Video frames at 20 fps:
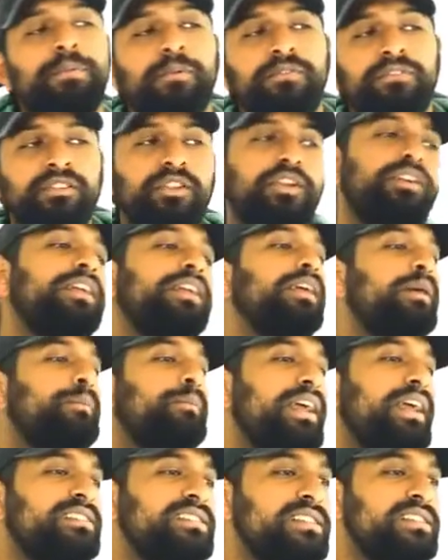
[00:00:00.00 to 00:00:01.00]

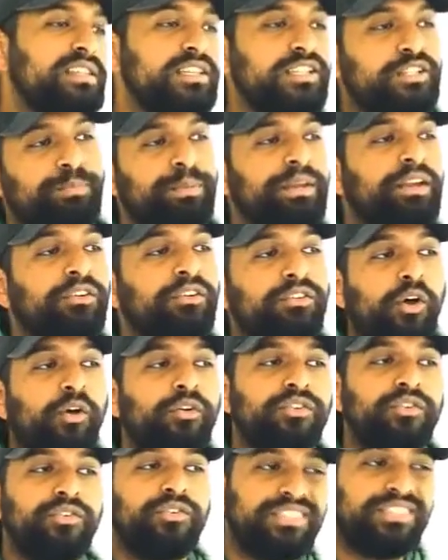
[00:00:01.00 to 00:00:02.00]
ATV, and UTV
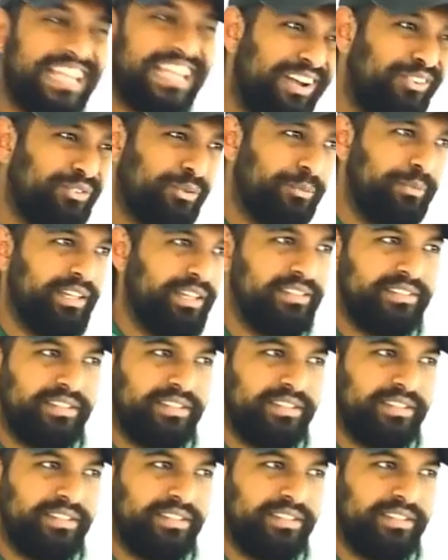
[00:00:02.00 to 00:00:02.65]
applications.